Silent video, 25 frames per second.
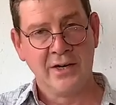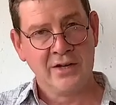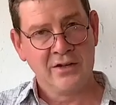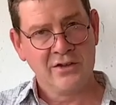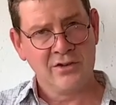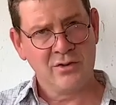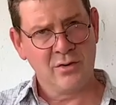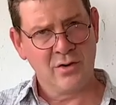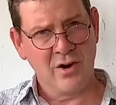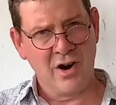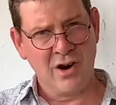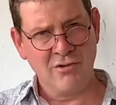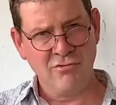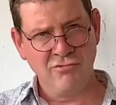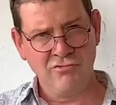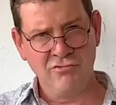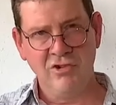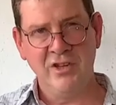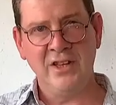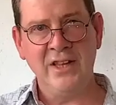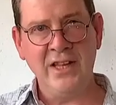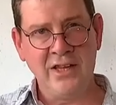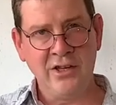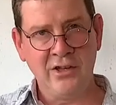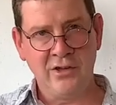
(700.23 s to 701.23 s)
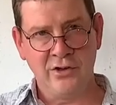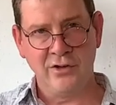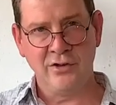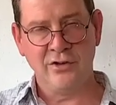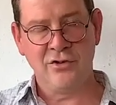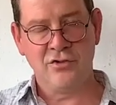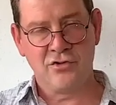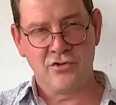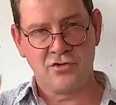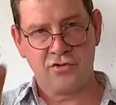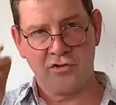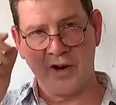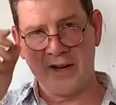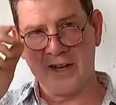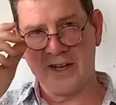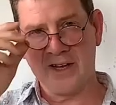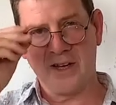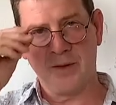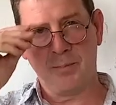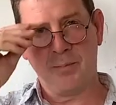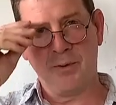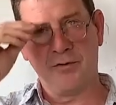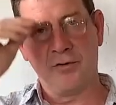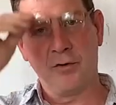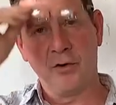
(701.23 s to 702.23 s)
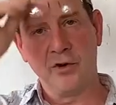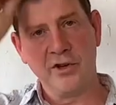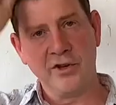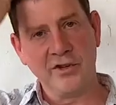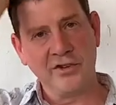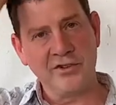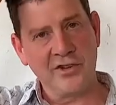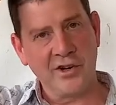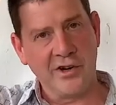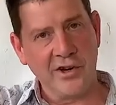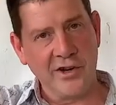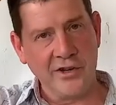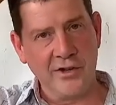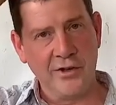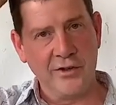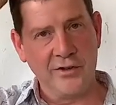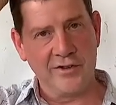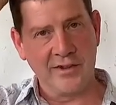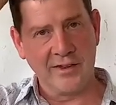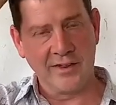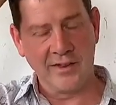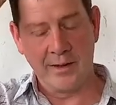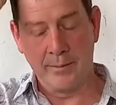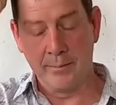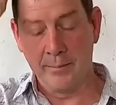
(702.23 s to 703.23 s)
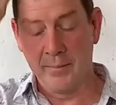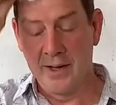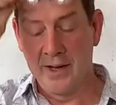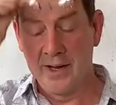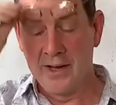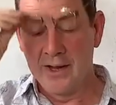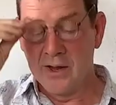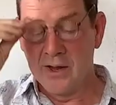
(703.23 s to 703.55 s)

So a really good drink before you start using them.